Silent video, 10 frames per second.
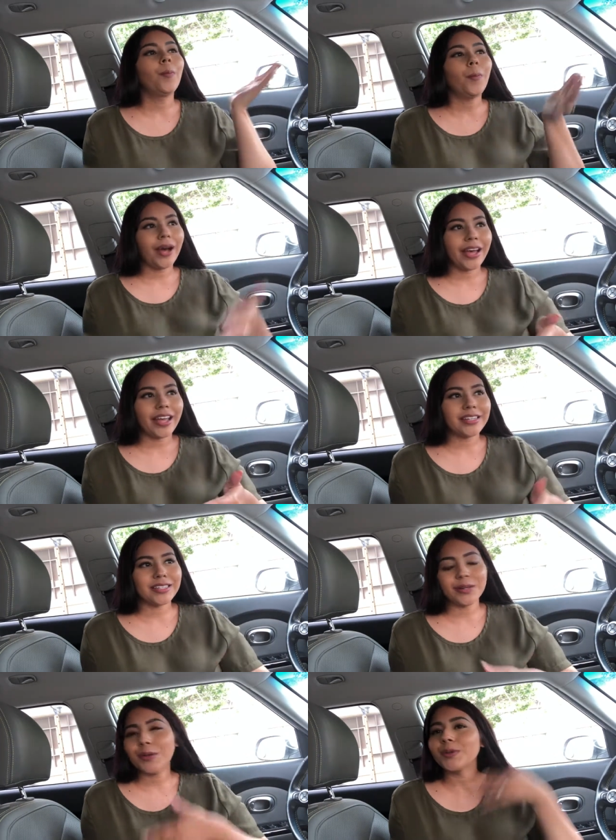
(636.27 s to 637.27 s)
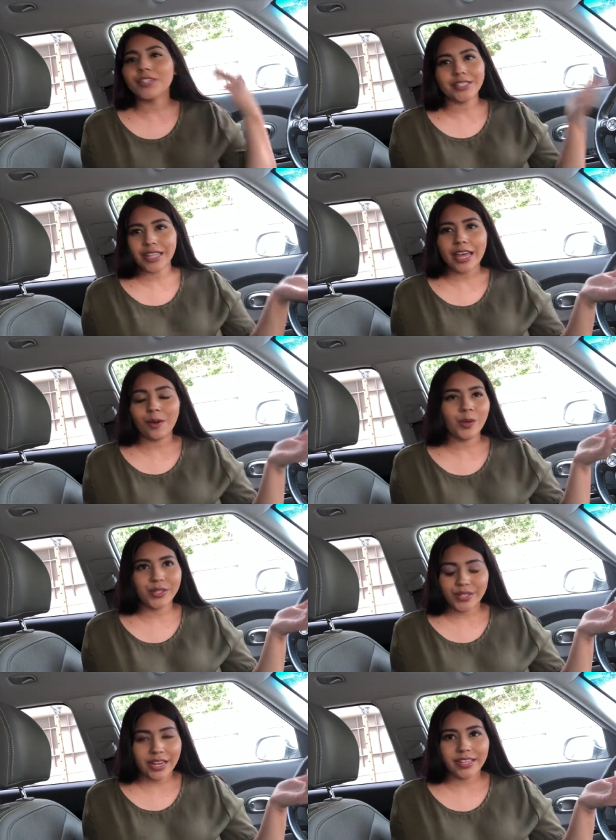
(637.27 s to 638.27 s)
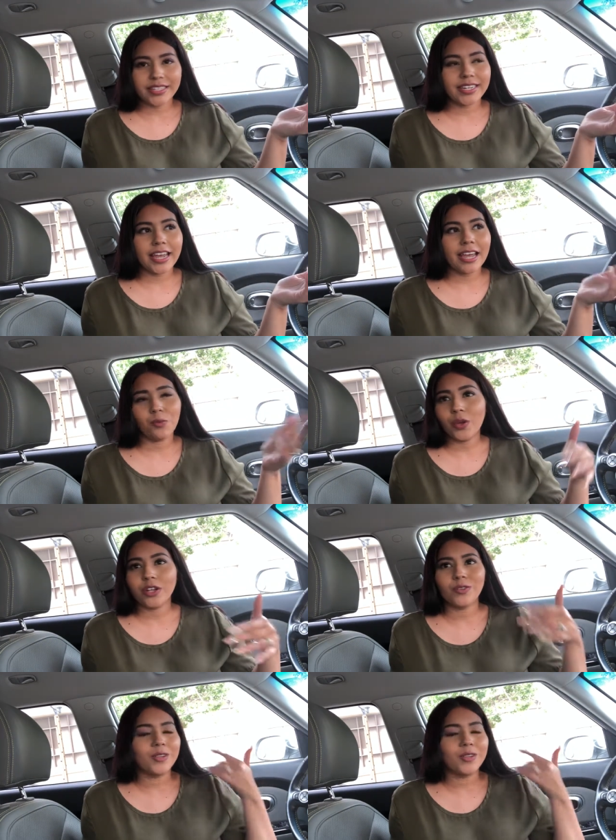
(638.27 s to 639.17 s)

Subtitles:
But, so just say it was the next day and we,